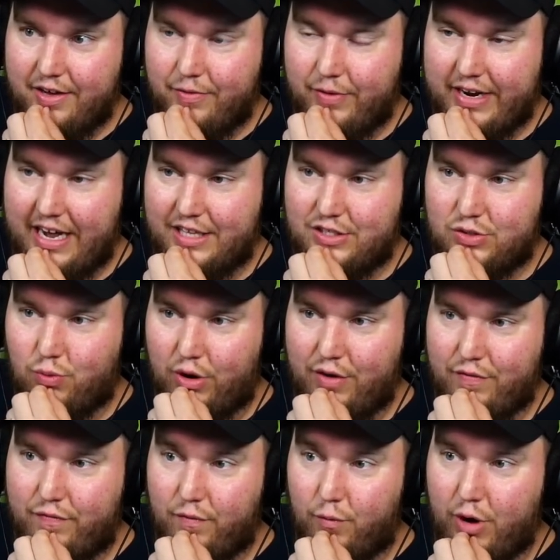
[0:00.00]
We got
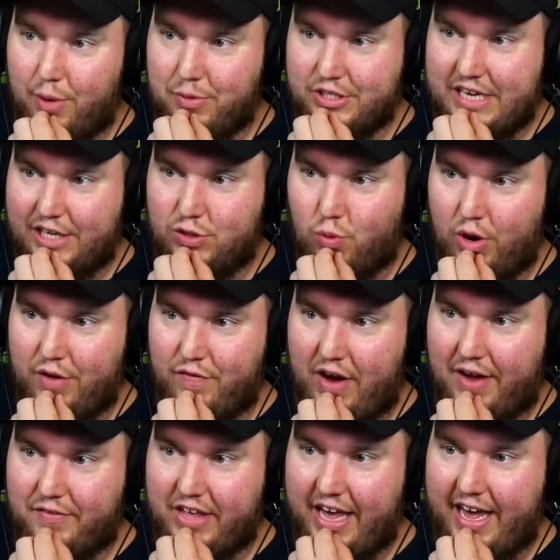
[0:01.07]
20. We almost got
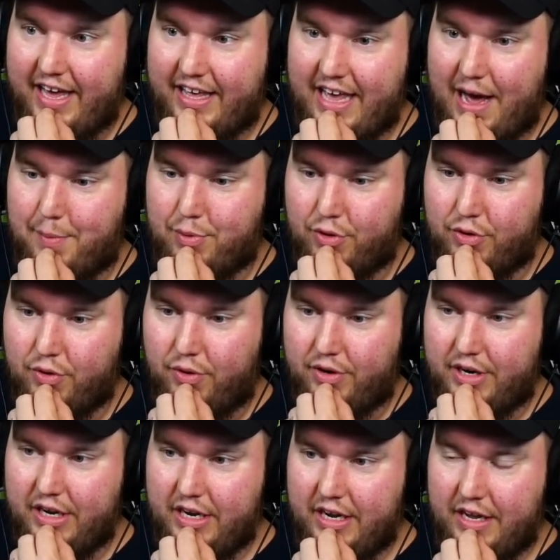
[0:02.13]
25k capital
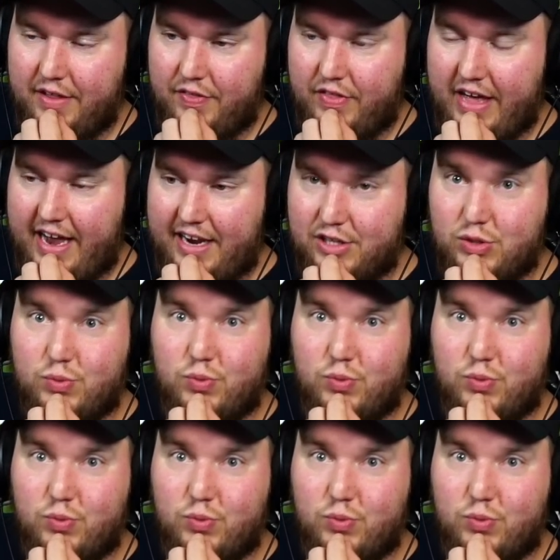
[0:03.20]
gold. That is